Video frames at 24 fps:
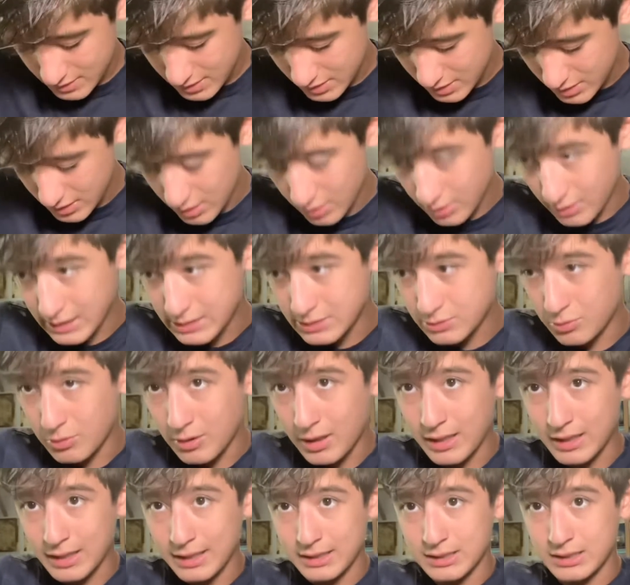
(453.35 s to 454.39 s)
this year. That's
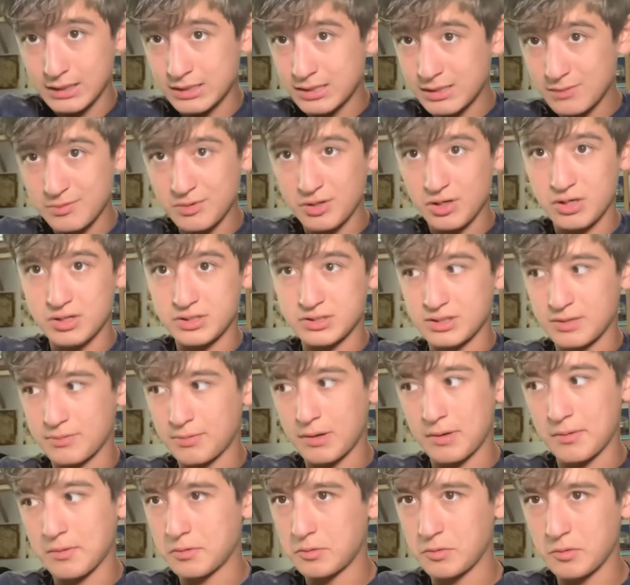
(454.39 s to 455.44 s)
why, like, the TBRs, I
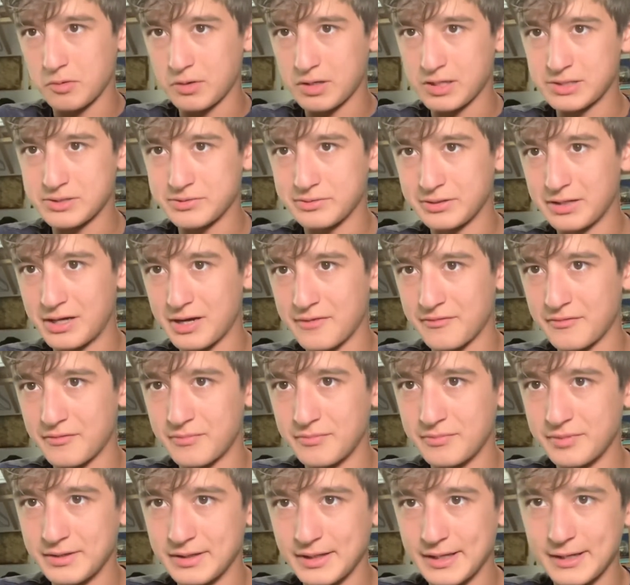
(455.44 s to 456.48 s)
probably won't get to a lot of them,
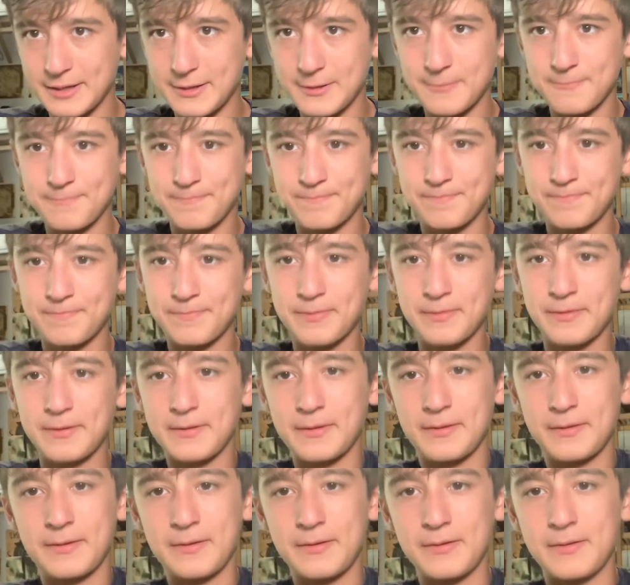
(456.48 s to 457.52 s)

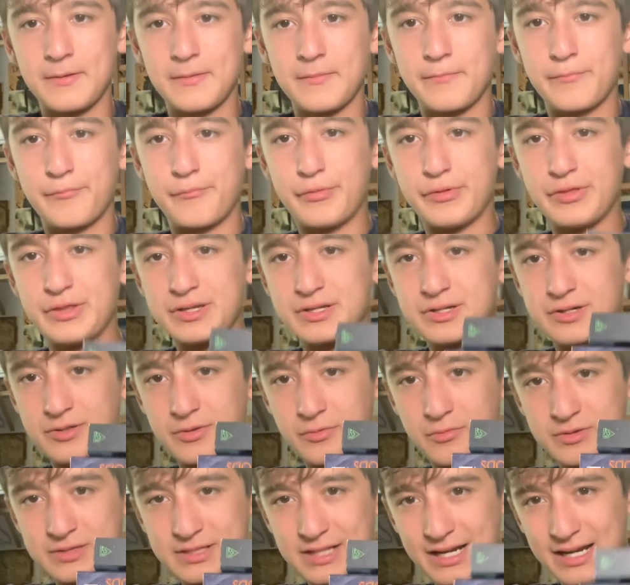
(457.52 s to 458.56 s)
but these are the
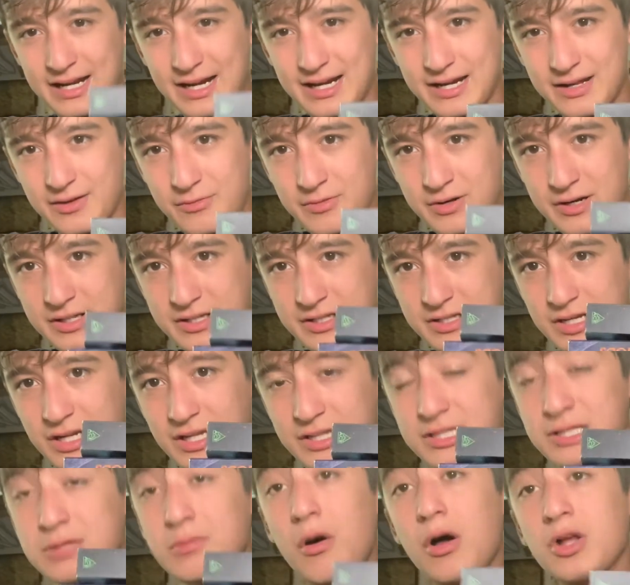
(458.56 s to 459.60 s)
ones I kind of want. These are a
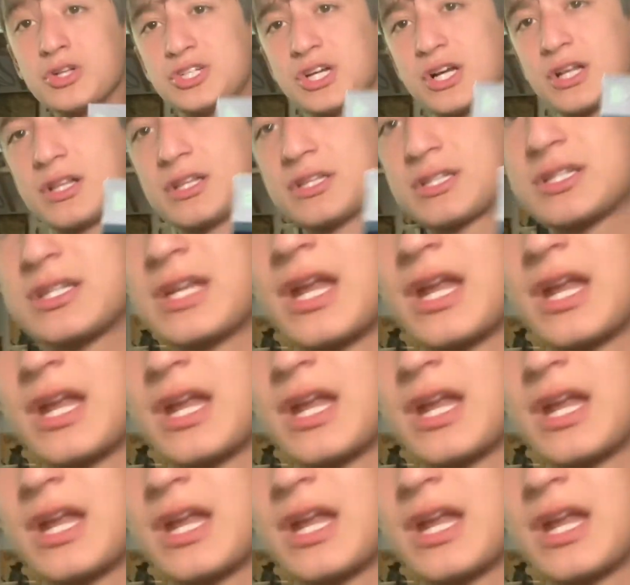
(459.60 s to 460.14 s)
small checklist, because